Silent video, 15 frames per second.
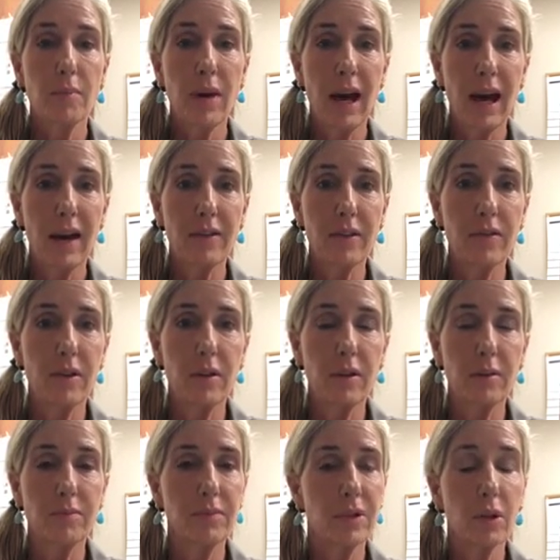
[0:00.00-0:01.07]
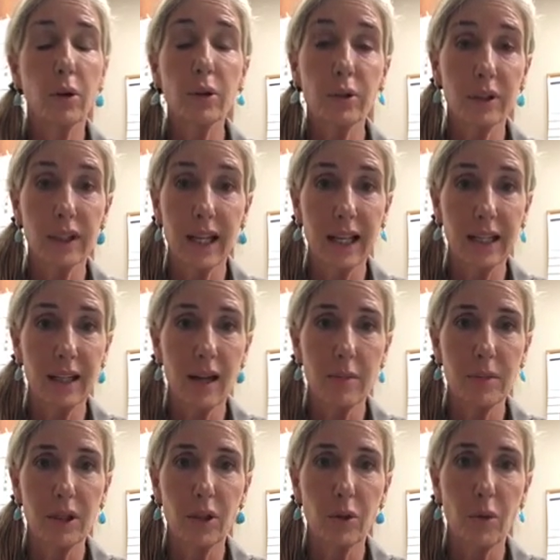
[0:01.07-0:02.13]
path of the hurricane
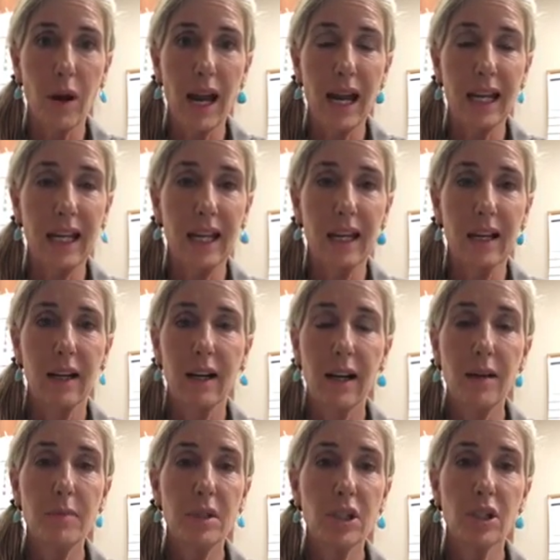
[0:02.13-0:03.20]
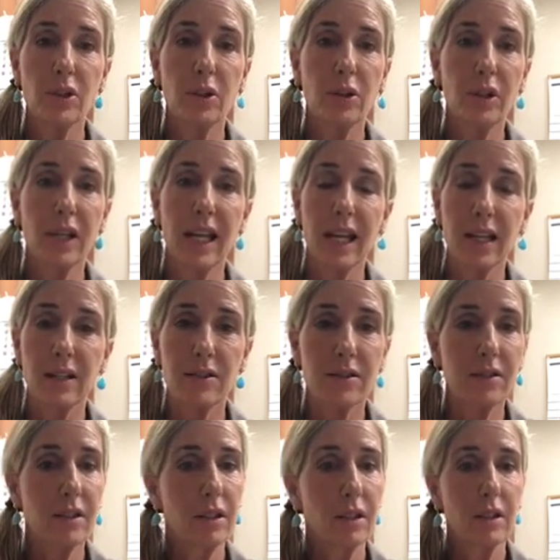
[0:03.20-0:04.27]
coming your way. I mention
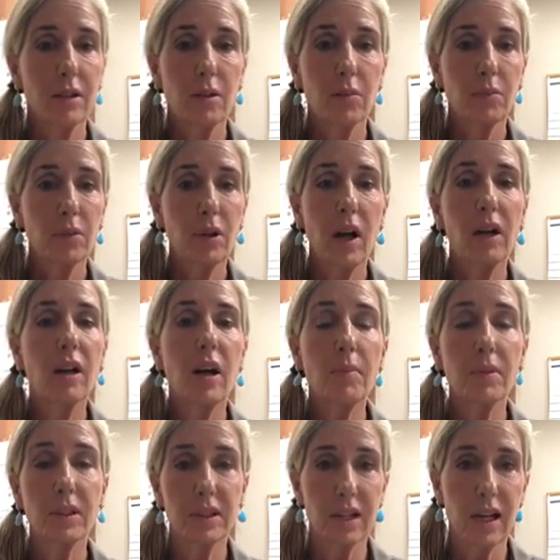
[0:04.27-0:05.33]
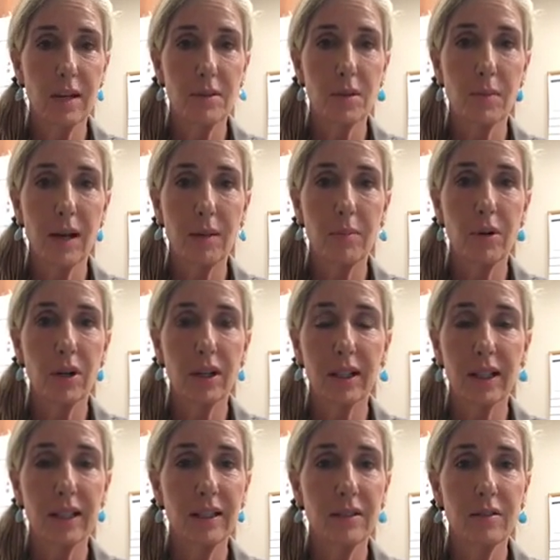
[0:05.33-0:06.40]
hurricanes a couple of times in my
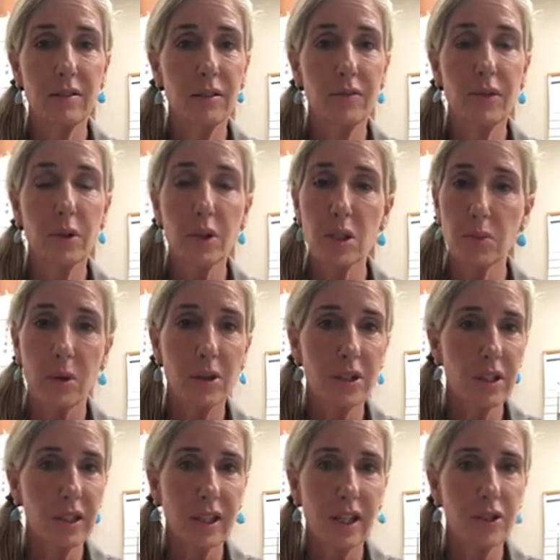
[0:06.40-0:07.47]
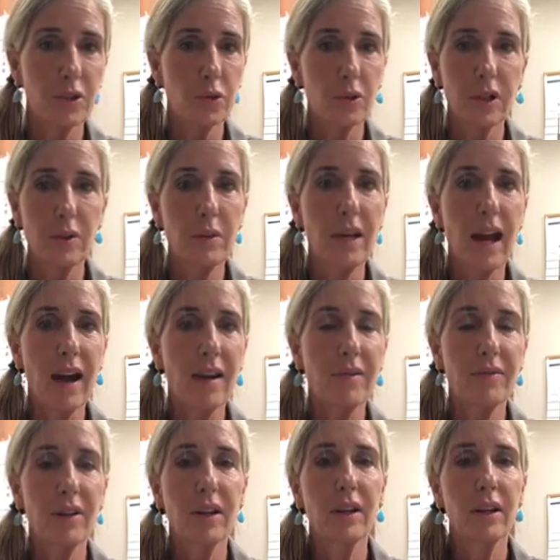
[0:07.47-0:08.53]
book. In various parts of the country, we have
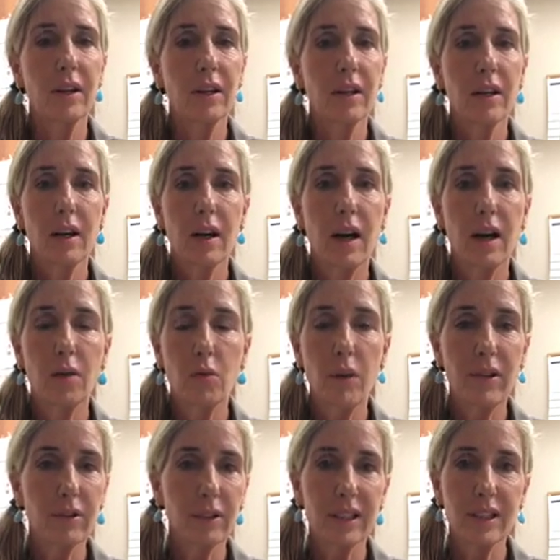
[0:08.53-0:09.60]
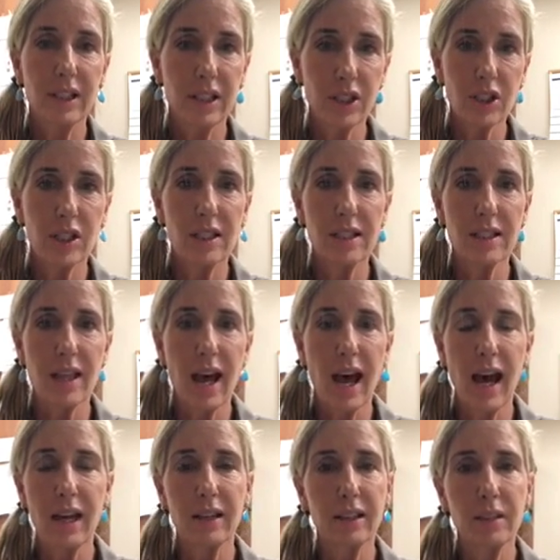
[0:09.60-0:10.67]
weather conditions
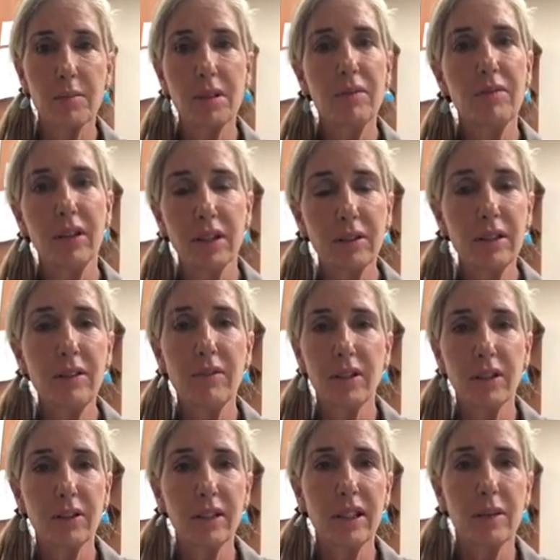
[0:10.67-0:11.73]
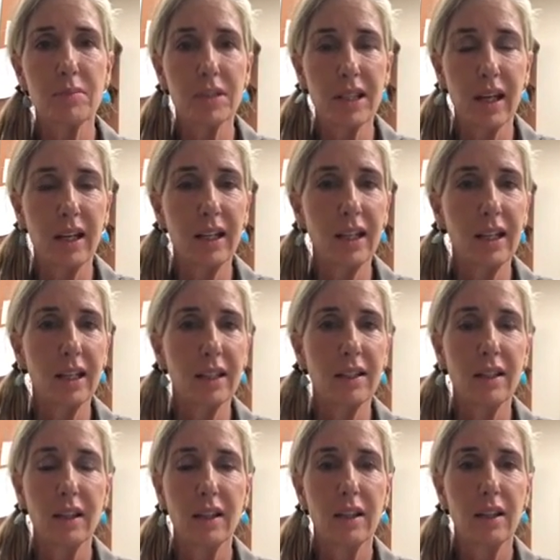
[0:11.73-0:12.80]
that can be very, very upsetting
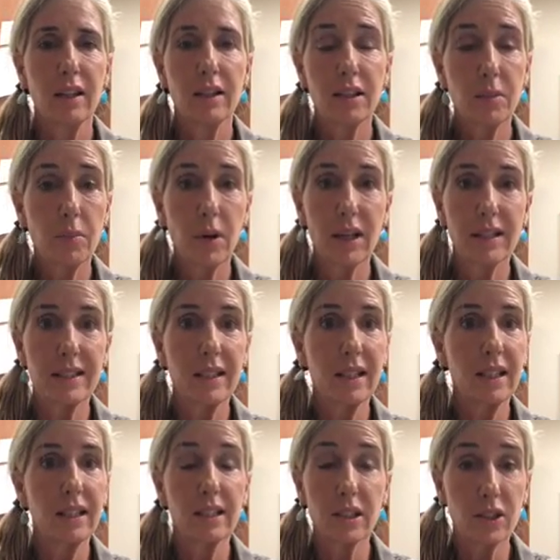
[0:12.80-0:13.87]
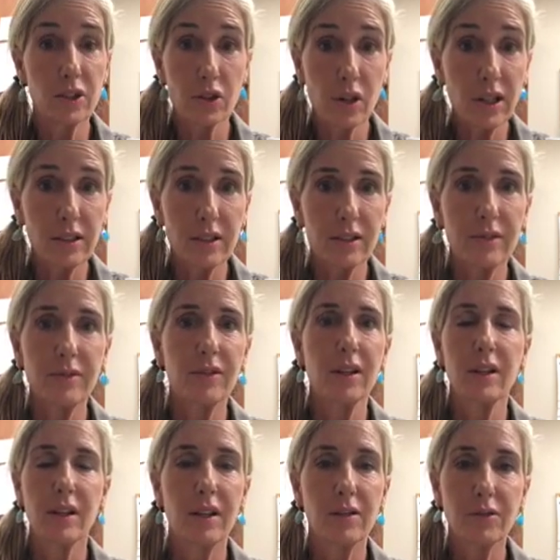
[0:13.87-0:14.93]
and depressing and destructive,
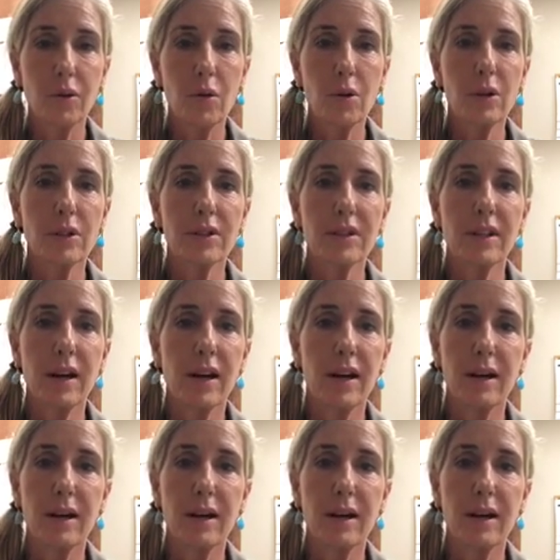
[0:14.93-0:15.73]
of course.